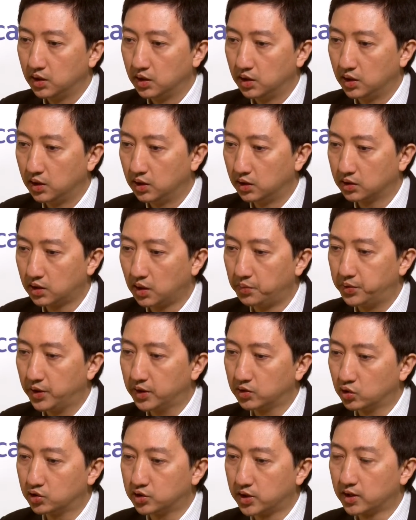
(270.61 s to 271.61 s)
uh
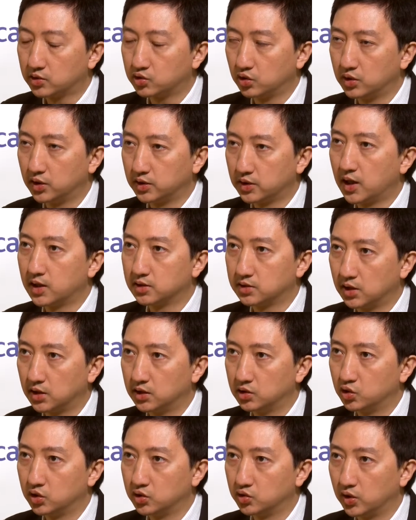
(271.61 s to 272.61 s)
complete resection and
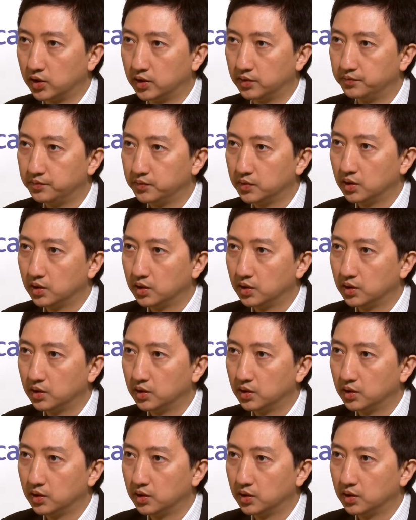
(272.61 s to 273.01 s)
downstaging rate